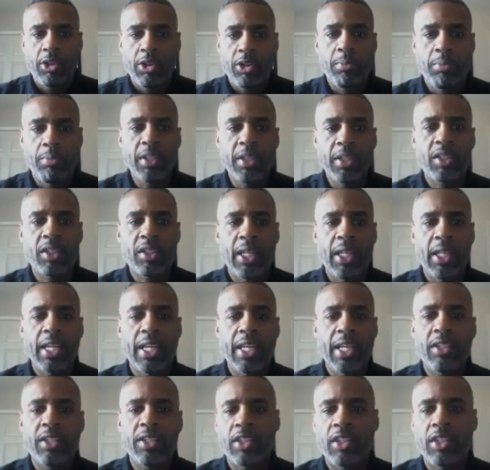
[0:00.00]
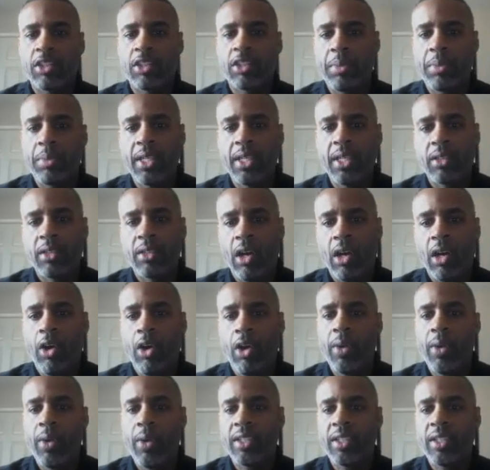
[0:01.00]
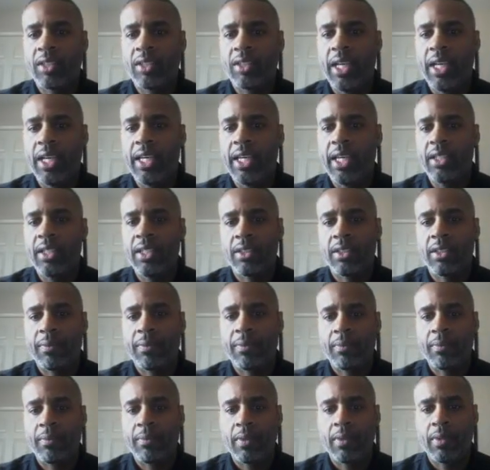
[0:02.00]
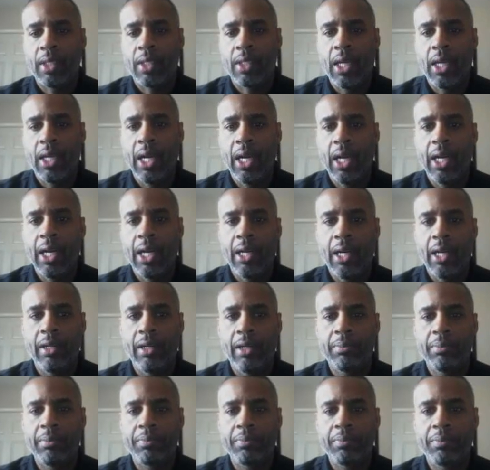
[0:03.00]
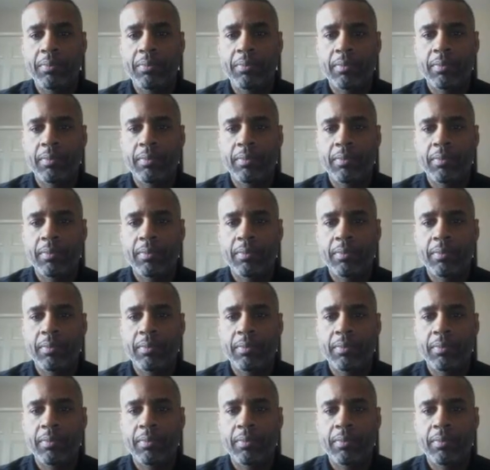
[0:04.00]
The miscellaneous expense always stays at